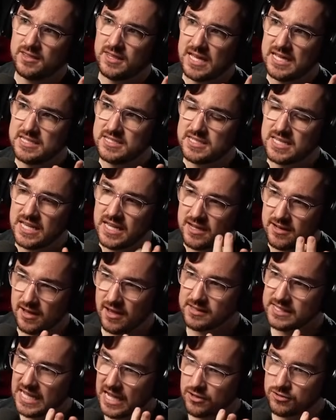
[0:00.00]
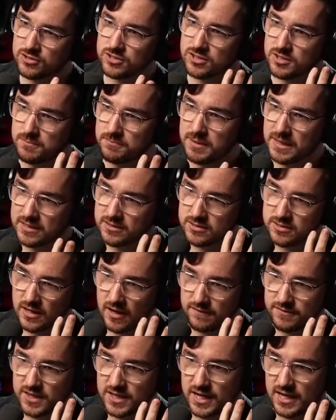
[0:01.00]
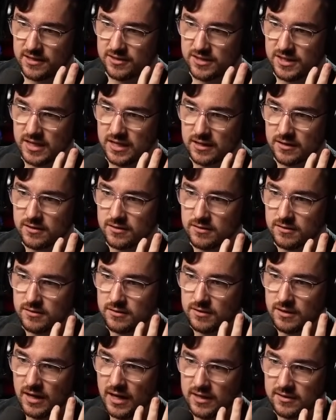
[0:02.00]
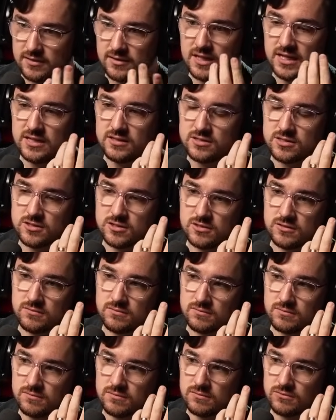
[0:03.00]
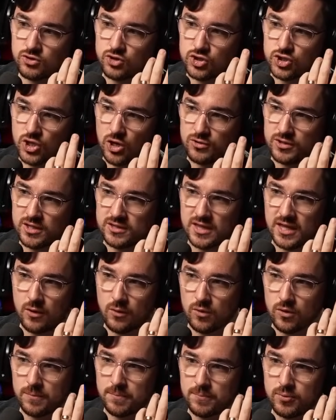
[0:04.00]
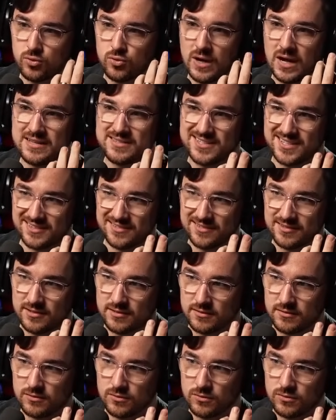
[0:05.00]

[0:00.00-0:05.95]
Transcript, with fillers: They did announce some big stuff that I think at least show that they were present